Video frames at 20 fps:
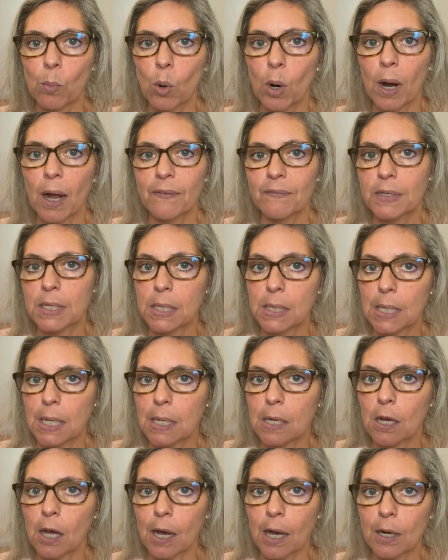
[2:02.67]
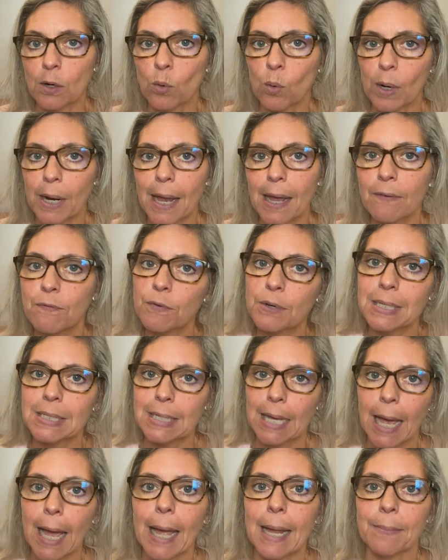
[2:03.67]
more often than not, or every
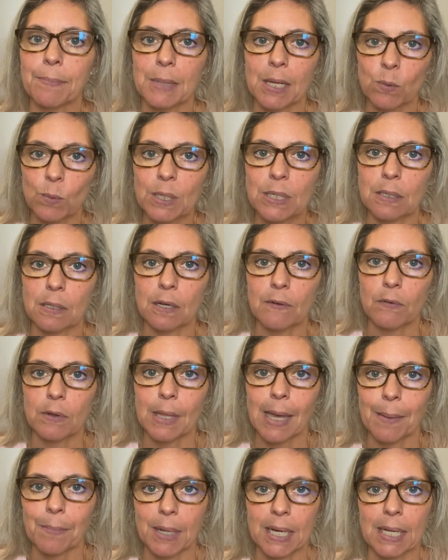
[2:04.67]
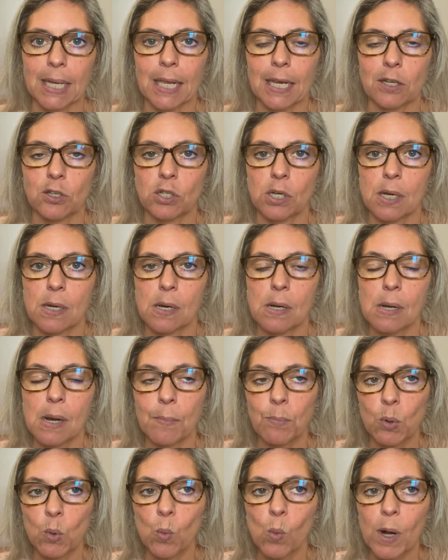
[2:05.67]
time that we deliver that medication. And
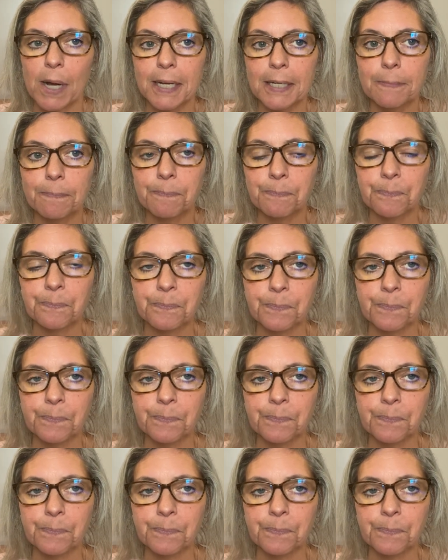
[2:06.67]
number one